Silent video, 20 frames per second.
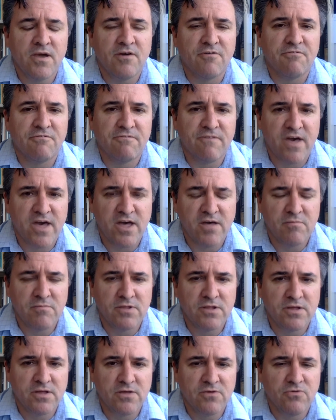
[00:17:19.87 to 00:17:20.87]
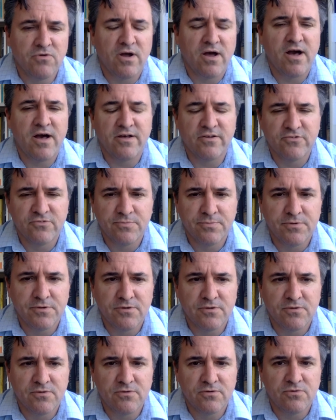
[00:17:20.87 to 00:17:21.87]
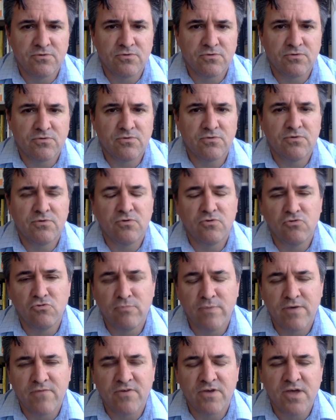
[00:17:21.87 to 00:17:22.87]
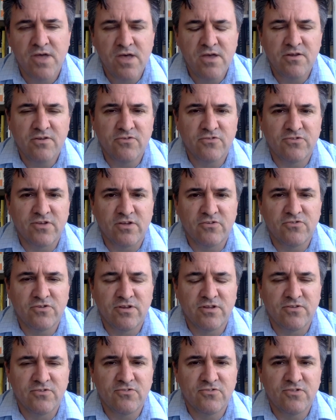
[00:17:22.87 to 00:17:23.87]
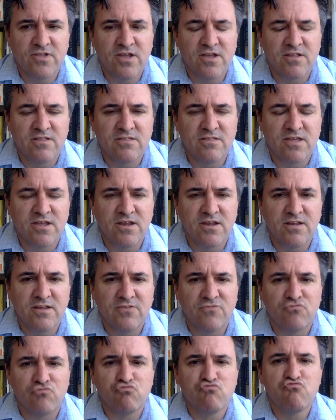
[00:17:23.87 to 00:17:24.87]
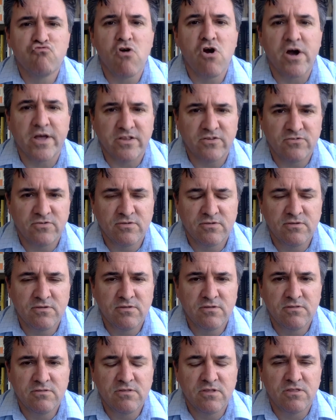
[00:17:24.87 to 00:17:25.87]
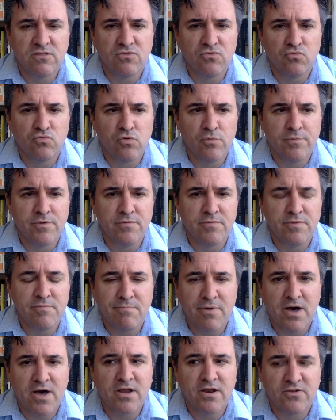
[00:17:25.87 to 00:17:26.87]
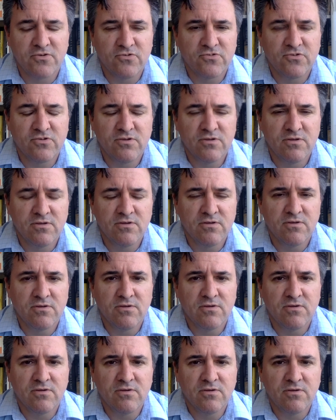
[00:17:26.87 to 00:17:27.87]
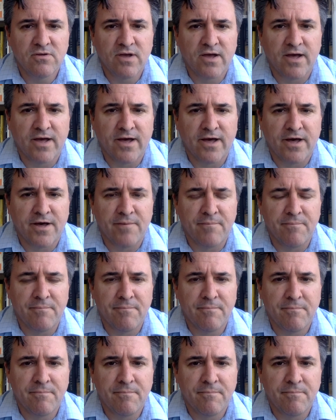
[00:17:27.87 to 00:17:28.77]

a family or a husband or whomever to such an extent that it is right that the woman be punished um,